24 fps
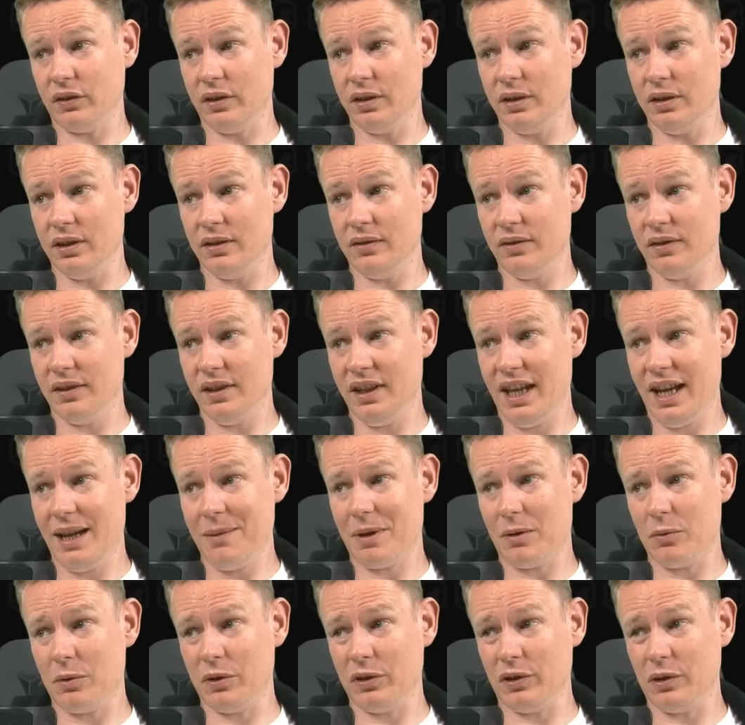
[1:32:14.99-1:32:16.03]
The name I
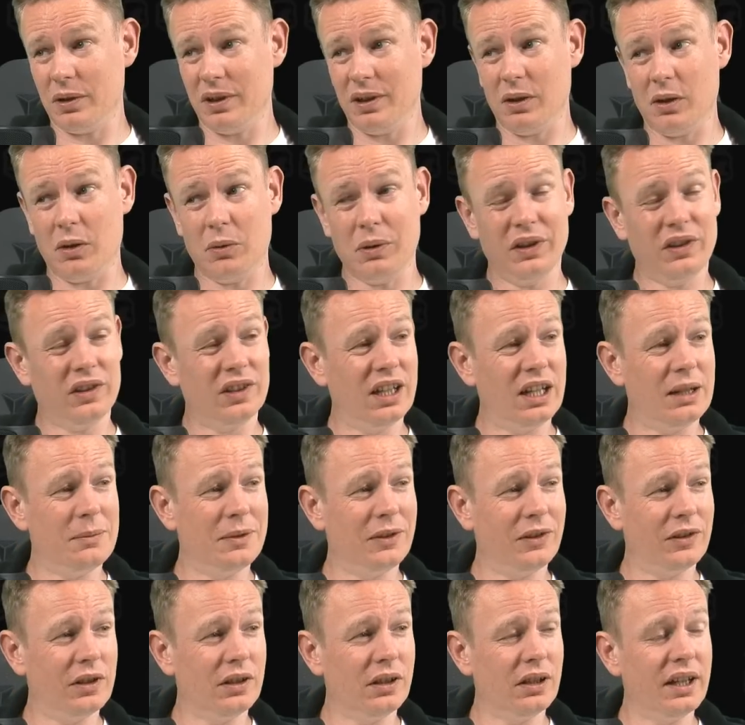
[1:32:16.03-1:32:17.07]
was always named
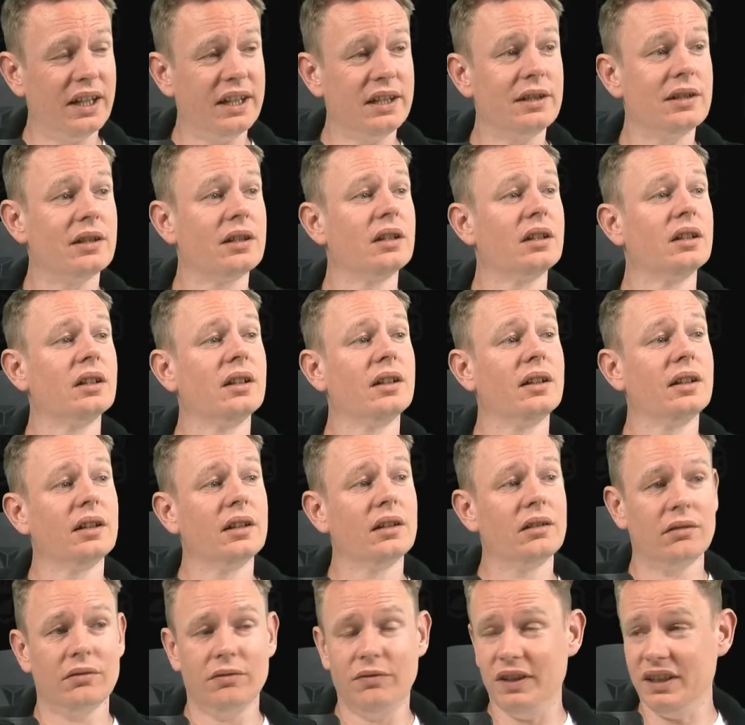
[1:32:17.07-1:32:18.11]
is the late
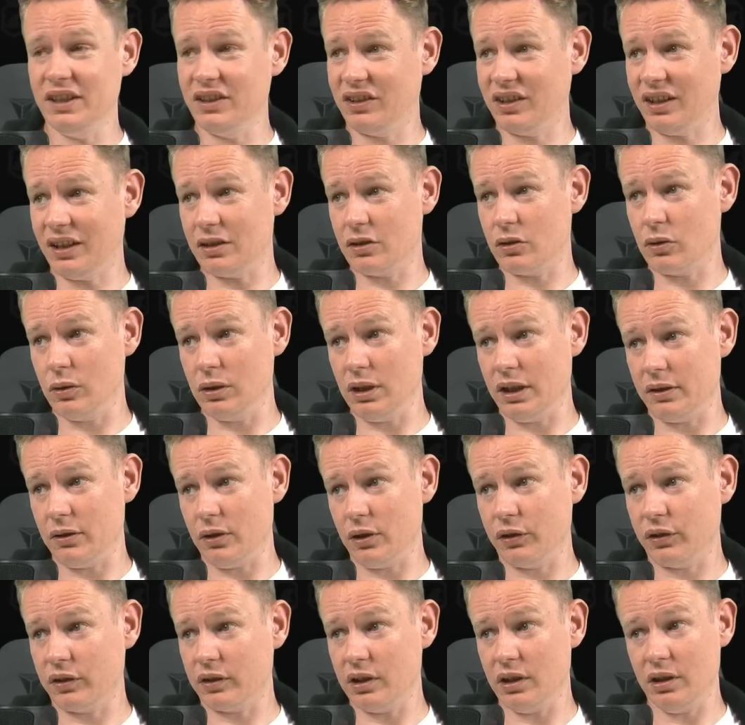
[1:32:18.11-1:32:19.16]
Vincent
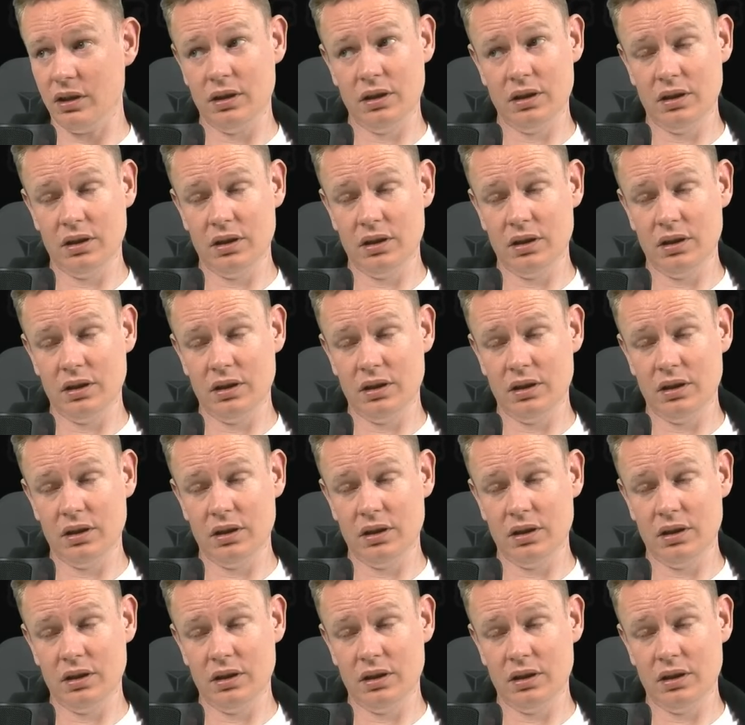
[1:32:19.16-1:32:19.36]
Kolanowski,